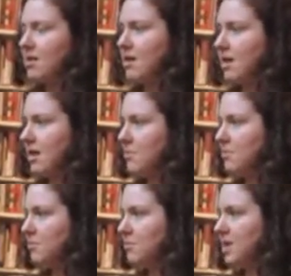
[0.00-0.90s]
um,
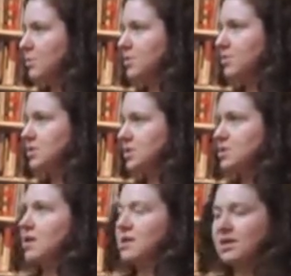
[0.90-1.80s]
people just
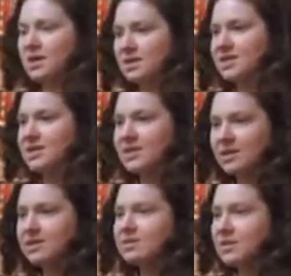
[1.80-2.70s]
started contacting
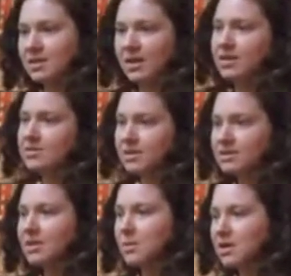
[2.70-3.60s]
us and they had things
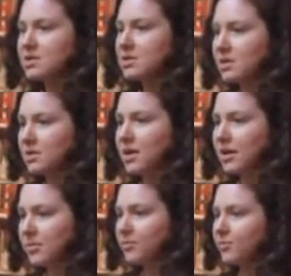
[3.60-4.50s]
they wanted to
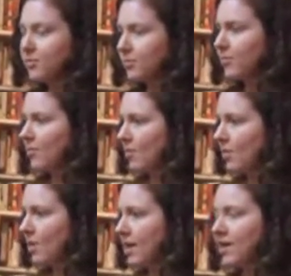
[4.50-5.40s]
donate.
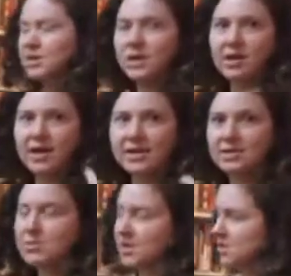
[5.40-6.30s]
And actually, our
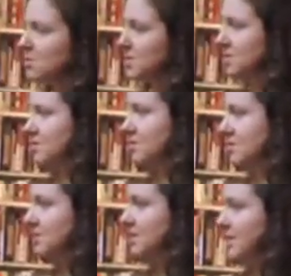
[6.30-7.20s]
exhibition, which you'll see